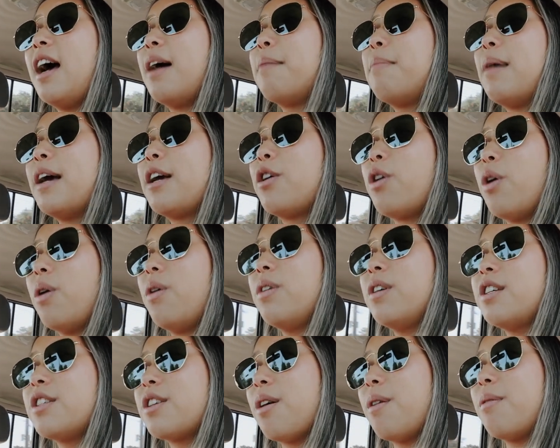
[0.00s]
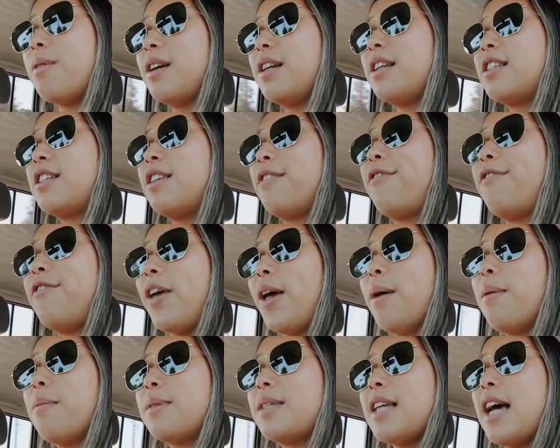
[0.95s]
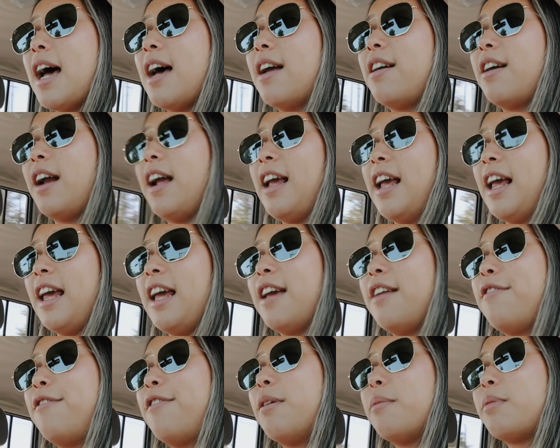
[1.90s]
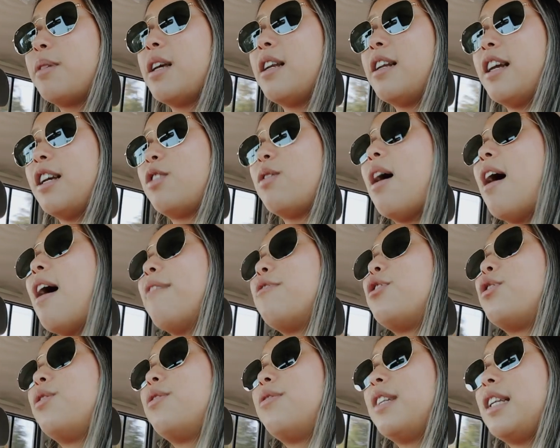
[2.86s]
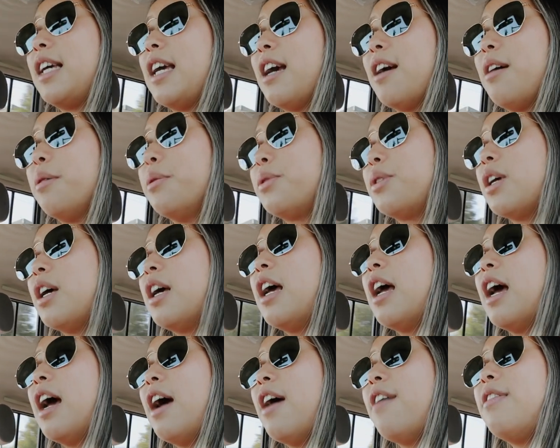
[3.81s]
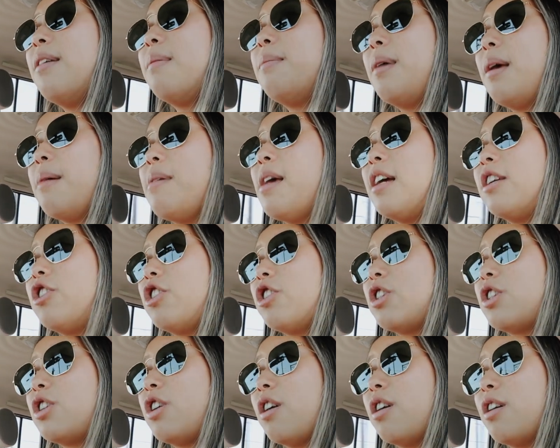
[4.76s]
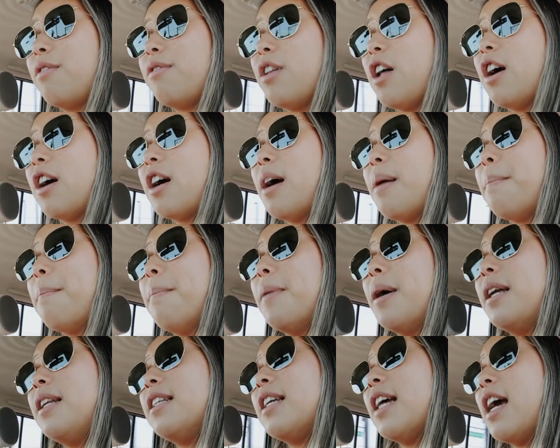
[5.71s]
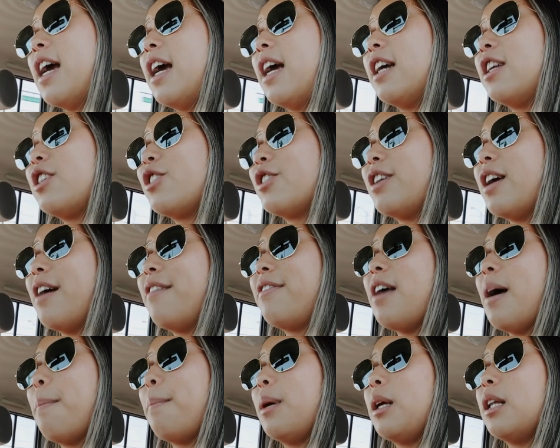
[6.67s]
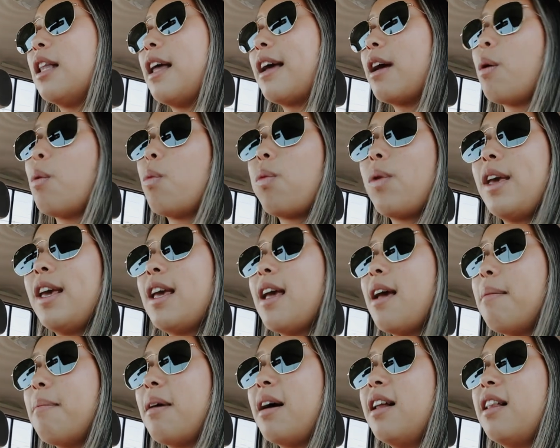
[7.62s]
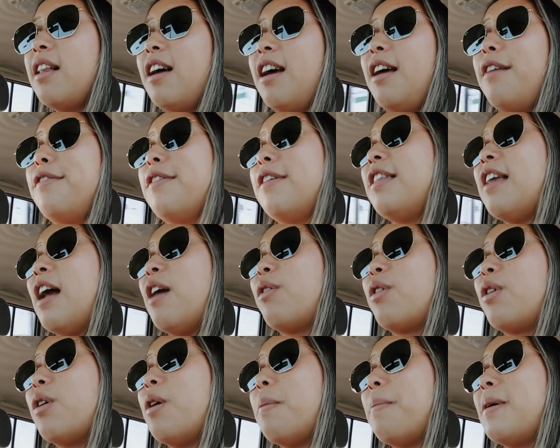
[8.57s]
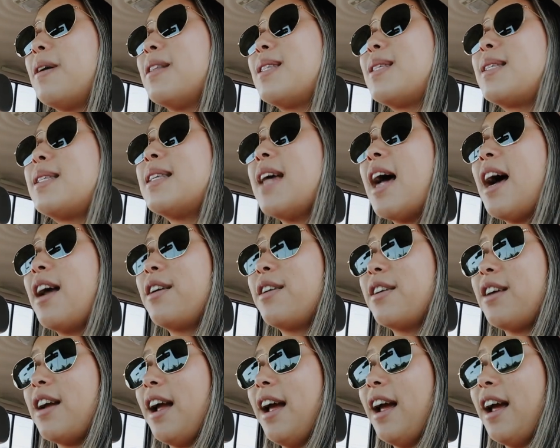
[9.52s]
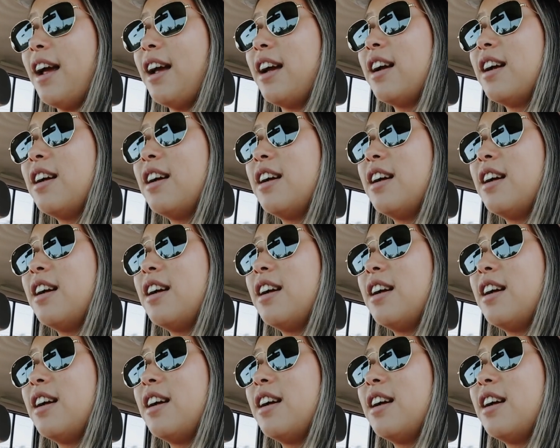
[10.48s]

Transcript: my goal is always to film Saturday and film Sunday, so I have 2 videos. And then maybe I should start a vlog on Monday and just have that be like week in my life, and that'll go up on Saturday.